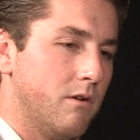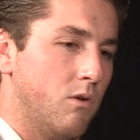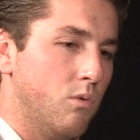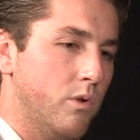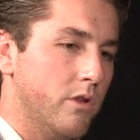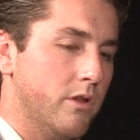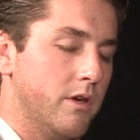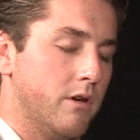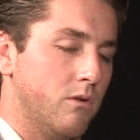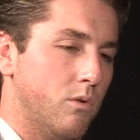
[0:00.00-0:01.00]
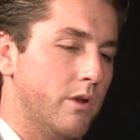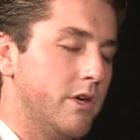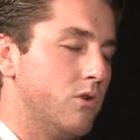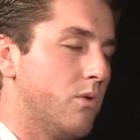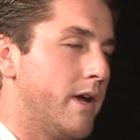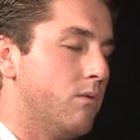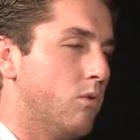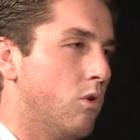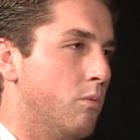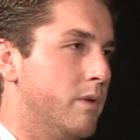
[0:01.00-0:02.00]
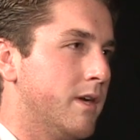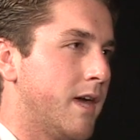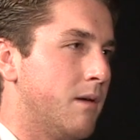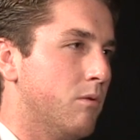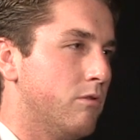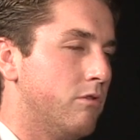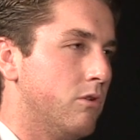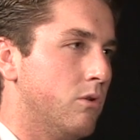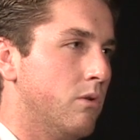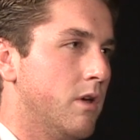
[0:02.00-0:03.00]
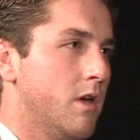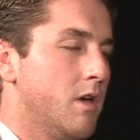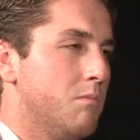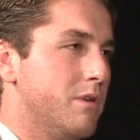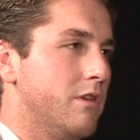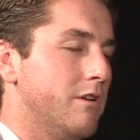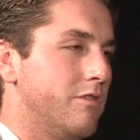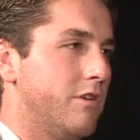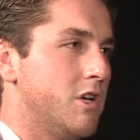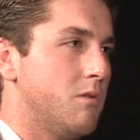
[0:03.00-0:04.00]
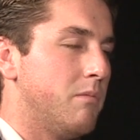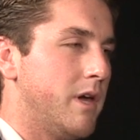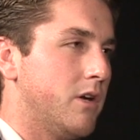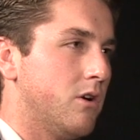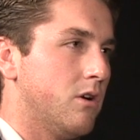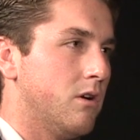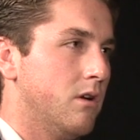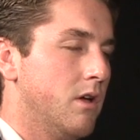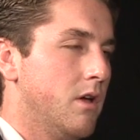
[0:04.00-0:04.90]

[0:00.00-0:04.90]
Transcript: really great role, being able to be the decision maker